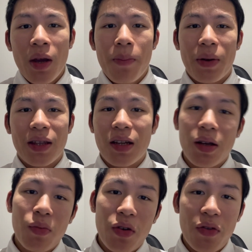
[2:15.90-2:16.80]
but
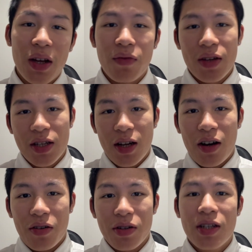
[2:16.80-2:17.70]
delivering
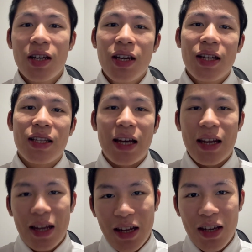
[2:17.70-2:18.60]
results that
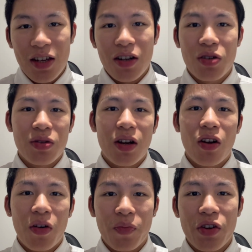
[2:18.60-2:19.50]
adhere to the
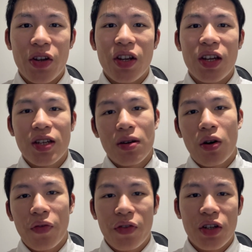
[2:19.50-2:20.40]
long-term needs
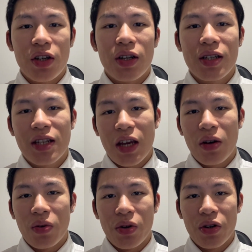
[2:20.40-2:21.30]
of the
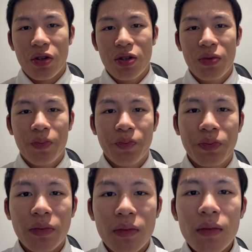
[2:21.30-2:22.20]
stakeholders.
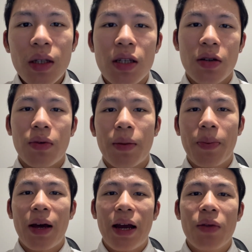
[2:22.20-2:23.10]
So
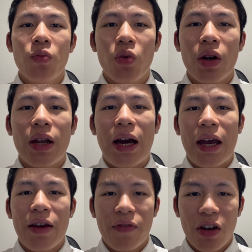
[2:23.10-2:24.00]
applying what I
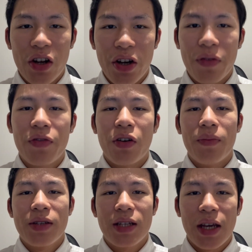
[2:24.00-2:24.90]
have learned from
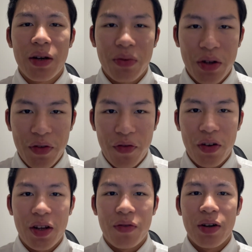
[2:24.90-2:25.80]
stakeholder
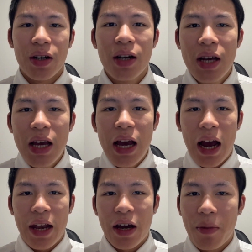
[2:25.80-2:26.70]
theory,
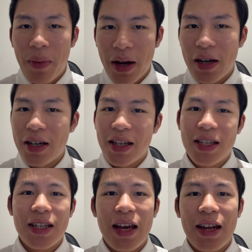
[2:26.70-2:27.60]
I now better
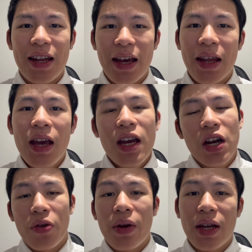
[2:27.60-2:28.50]
understand that
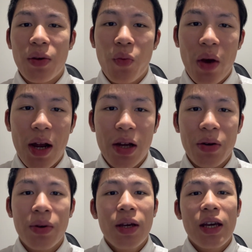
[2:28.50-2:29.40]
creating
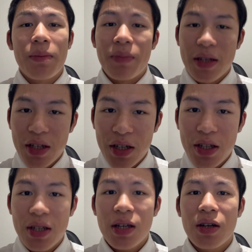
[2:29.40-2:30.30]
value in
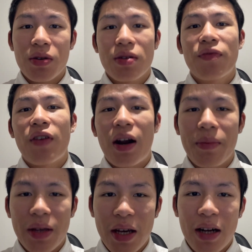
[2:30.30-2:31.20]
business goes far
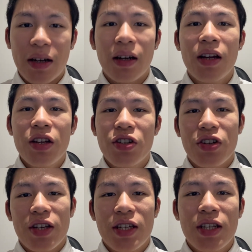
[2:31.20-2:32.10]
beyond
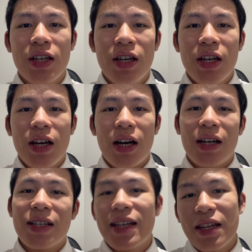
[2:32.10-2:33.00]
just
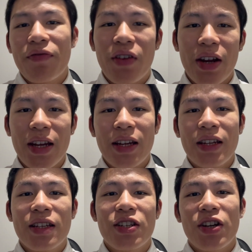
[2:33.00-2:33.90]

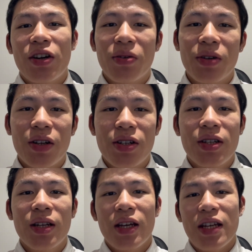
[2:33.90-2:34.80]
satisfying
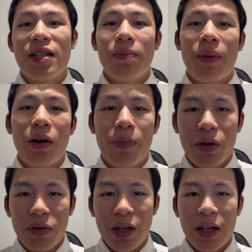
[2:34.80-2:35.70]
shareholders. It's about
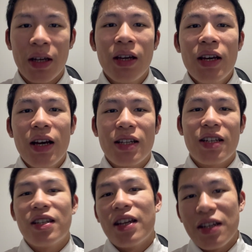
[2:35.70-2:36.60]
building
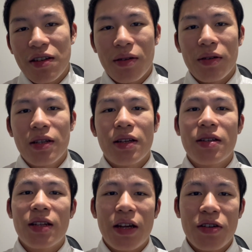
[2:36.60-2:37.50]

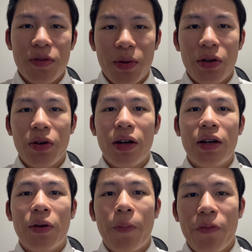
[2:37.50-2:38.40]

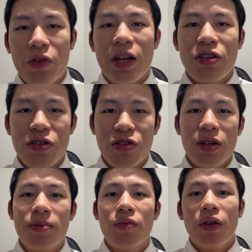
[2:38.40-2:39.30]
sustainable
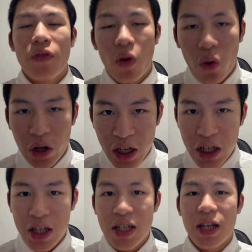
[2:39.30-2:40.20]
relationships with all the
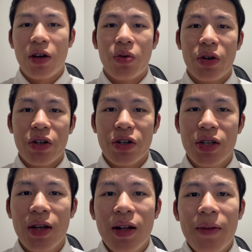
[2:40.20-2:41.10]
key stakeholders.
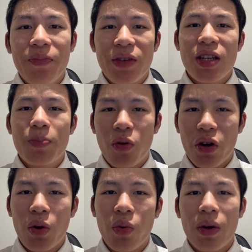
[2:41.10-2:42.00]
This
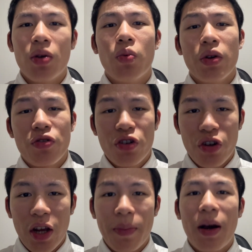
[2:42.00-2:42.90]
broader view will
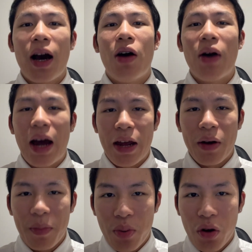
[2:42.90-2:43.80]
shape how I
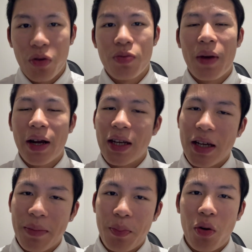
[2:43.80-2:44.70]
approach marketing
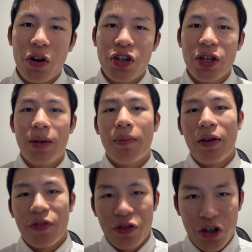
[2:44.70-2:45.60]
approach in my
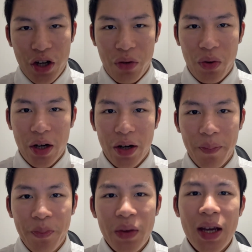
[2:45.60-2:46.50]
future career.
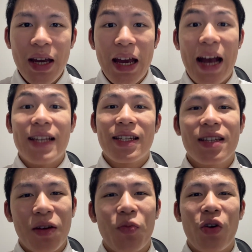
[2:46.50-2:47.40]
As
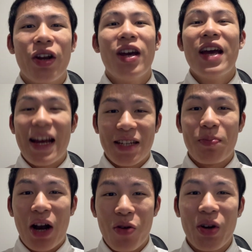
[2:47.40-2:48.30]
someone
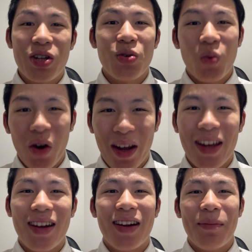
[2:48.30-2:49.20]
aspiring to work
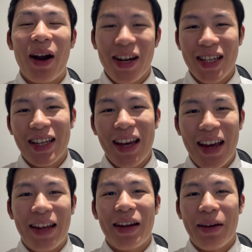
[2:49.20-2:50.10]
in marketing
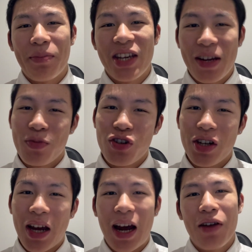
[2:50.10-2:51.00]
at P&G,
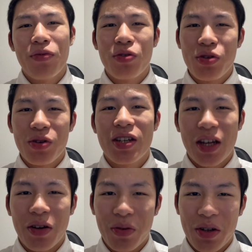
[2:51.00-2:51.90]
I will use
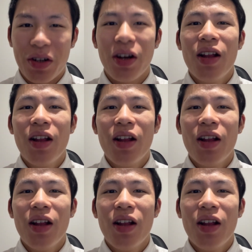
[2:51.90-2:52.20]
stakeholder